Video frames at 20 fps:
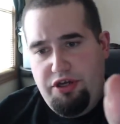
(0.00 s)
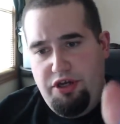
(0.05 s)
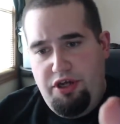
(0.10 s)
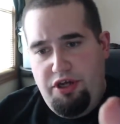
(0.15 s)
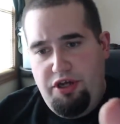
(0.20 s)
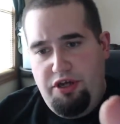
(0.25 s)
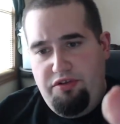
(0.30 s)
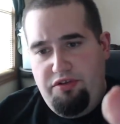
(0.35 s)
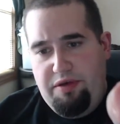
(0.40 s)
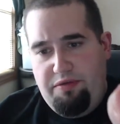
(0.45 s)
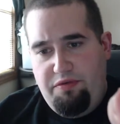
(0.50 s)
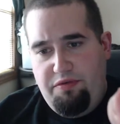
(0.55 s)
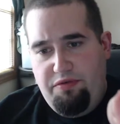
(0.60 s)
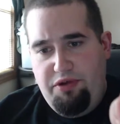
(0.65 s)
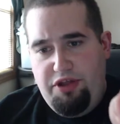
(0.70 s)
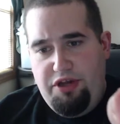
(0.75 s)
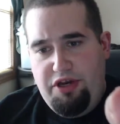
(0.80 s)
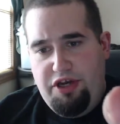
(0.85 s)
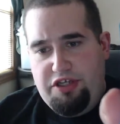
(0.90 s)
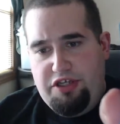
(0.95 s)
they have a
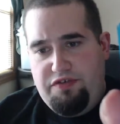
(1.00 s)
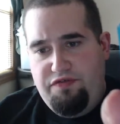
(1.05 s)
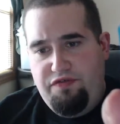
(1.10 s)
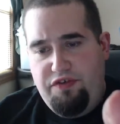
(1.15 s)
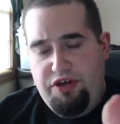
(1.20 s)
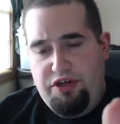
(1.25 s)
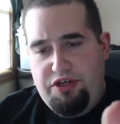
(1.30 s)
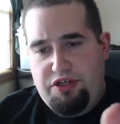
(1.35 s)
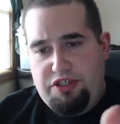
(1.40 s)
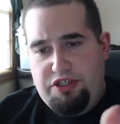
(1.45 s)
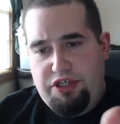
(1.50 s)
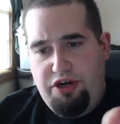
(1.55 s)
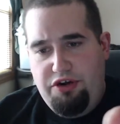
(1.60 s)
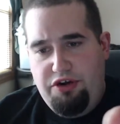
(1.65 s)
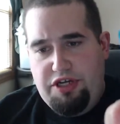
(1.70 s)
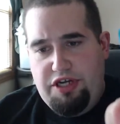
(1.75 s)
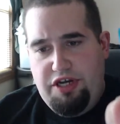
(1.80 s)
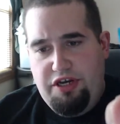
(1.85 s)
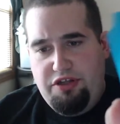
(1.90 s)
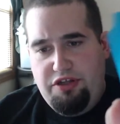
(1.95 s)
really nice finish. They aren't
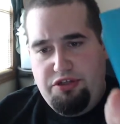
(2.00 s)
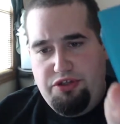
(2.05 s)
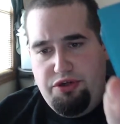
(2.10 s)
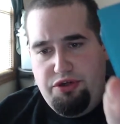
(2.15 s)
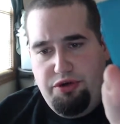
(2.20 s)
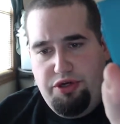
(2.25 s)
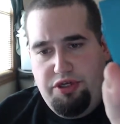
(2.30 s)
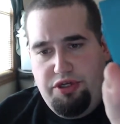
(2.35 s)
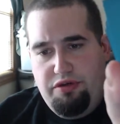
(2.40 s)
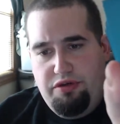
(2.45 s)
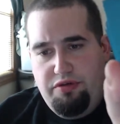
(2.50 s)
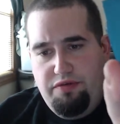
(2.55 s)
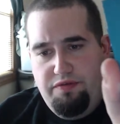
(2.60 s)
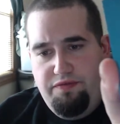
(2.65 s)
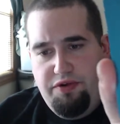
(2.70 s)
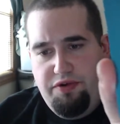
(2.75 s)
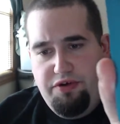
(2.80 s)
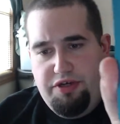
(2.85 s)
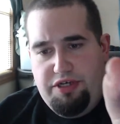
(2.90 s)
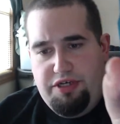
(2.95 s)
getting dirty
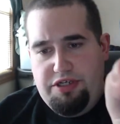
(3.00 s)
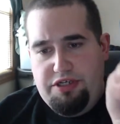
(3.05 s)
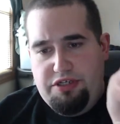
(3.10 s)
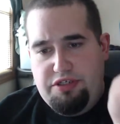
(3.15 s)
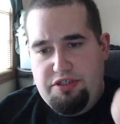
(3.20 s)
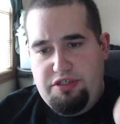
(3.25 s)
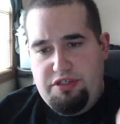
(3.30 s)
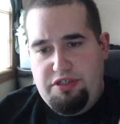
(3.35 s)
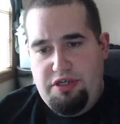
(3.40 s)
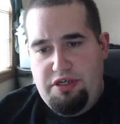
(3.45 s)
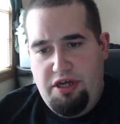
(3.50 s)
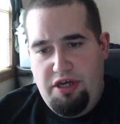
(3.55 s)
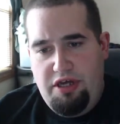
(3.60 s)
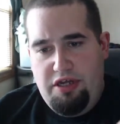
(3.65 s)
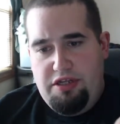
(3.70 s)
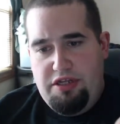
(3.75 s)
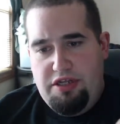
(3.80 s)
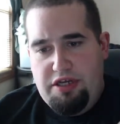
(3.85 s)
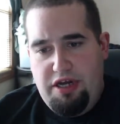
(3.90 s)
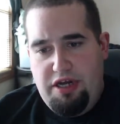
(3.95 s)
very easily.
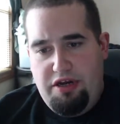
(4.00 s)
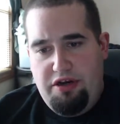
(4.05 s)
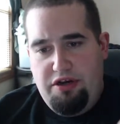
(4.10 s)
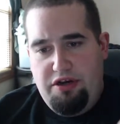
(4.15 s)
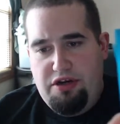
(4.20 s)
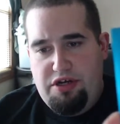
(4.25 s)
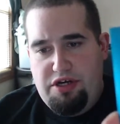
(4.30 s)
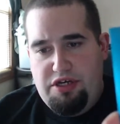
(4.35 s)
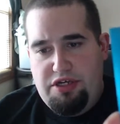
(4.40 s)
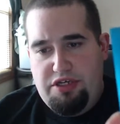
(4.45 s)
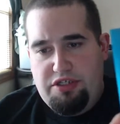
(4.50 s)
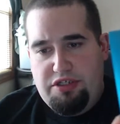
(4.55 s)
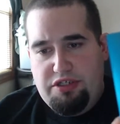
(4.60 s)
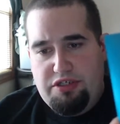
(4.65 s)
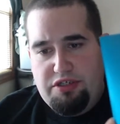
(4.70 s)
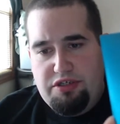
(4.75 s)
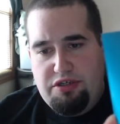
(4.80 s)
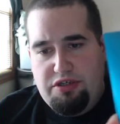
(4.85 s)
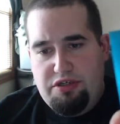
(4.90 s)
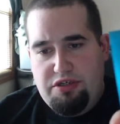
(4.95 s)
They got a
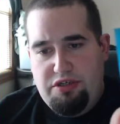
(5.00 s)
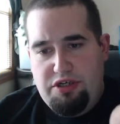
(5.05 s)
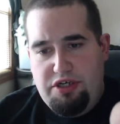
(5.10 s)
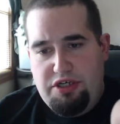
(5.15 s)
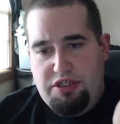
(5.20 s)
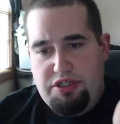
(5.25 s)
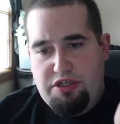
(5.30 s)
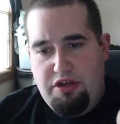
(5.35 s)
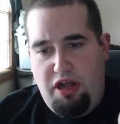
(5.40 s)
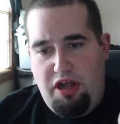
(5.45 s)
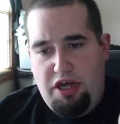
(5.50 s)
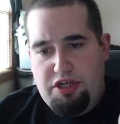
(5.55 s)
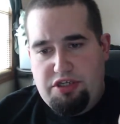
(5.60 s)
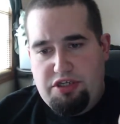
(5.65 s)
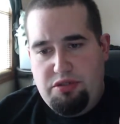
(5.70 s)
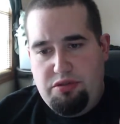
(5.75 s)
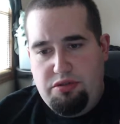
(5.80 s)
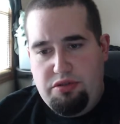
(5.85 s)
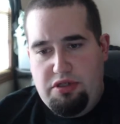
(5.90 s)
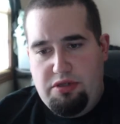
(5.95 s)
nice gloss
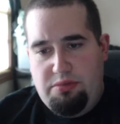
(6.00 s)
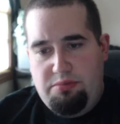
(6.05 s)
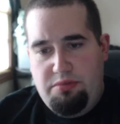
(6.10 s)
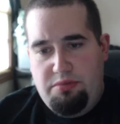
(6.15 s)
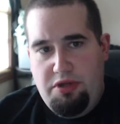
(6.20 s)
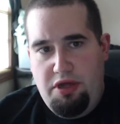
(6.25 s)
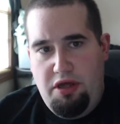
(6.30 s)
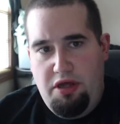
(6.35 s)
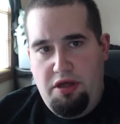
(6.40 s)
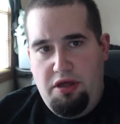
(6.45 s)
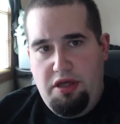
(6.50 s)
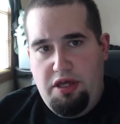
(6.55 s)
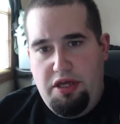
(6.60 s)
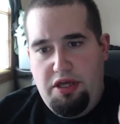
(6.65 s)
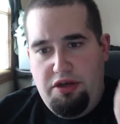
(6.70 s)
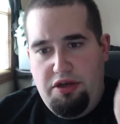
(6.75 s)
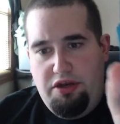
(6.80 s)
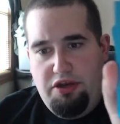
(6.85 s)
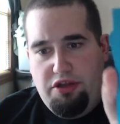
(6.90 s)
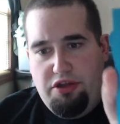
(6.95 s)
to them,
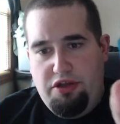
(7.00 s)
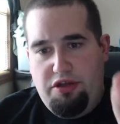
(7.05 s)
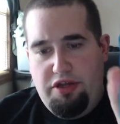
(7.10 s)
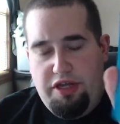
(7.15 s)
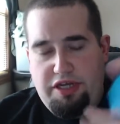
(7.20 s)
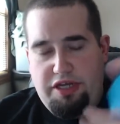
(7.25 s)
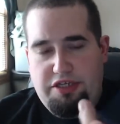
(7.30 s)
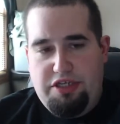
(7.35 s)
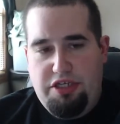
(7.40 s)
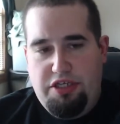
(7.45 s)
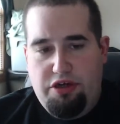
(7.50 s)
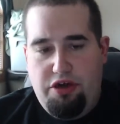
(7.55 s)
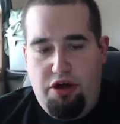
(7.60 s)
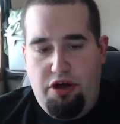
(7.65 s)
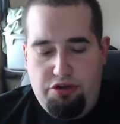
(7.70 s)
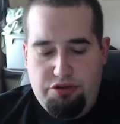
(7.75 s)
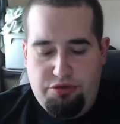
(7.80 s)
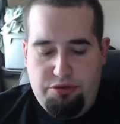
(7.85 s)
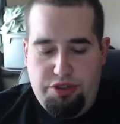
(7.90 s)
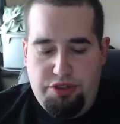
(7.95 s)
and like I said, the color
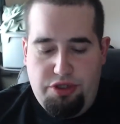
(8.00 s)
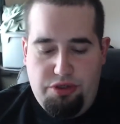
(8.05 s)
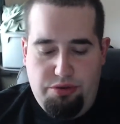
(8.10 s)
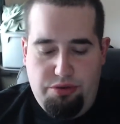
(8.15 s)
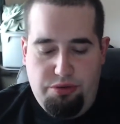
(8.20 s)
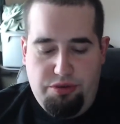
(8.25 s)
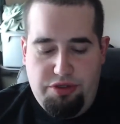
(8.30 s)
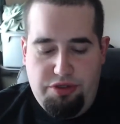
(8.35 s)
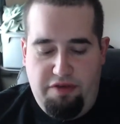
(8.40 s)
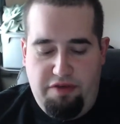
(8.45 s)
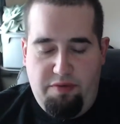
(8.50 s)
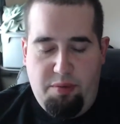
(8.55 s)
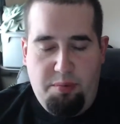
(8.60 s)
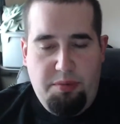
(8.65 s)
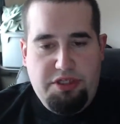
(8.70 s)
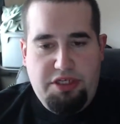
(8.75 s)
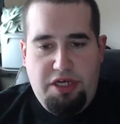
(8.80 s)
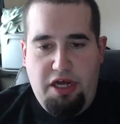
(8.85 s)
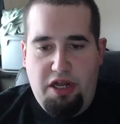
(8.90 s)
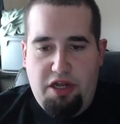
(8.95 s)
is really cool, and they have a
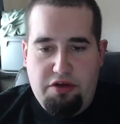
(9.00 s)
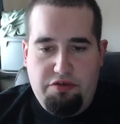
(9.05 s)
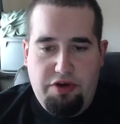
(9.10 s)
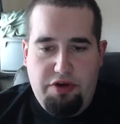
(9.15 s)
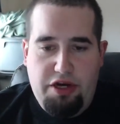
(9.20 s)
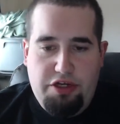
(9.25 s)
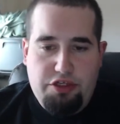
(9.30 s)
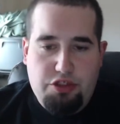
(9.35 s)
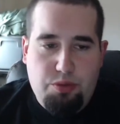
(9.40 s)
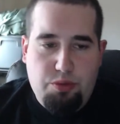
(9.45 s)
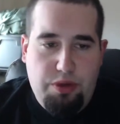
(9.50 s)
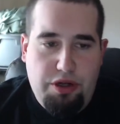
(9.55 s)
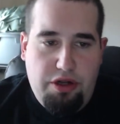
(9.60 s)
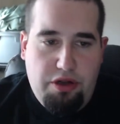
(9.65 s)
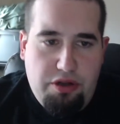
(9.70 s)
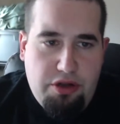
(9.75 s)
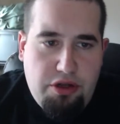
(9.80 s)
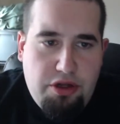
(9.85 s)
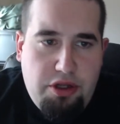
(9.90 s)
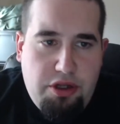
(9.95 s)
metallic red as
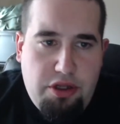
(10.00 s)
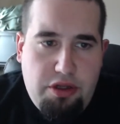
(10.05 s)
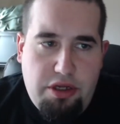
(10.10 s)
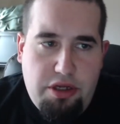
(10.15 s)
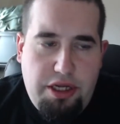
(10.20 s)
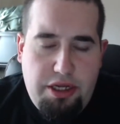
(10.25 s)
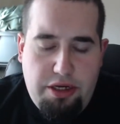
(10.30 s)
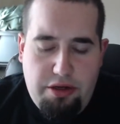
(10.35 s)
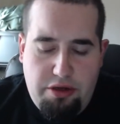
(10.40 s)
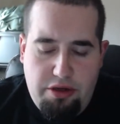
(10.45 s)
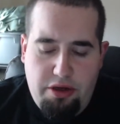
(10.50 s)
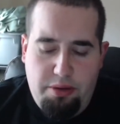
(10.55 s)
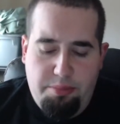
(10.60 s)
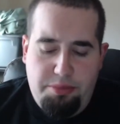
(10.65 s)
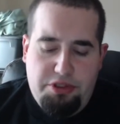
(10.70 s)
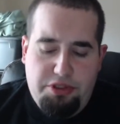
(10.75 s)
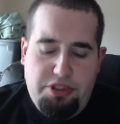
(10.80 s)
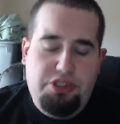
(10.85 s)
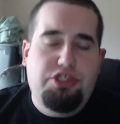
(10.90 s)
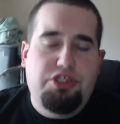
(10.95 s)
well. And but
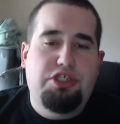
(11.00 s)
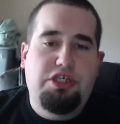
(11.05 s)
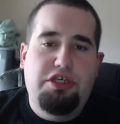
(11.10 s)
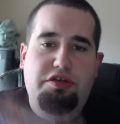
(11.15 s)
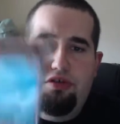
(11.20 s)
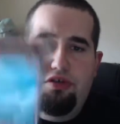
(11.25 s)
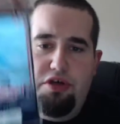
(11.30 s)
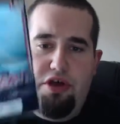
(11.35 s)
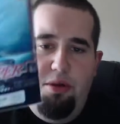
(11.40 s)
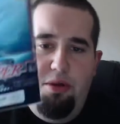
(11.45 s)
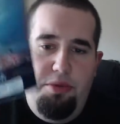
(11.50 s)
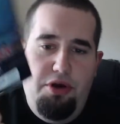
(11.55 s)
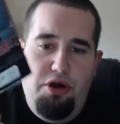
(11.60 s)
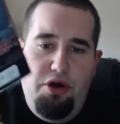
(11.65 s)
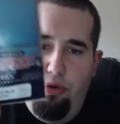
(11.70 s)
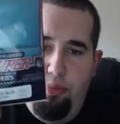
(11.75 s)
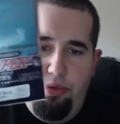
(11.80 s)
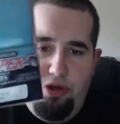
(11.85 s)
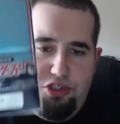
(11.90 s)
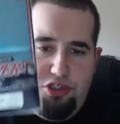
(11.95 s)
these sleeves are coming in a whole bunch of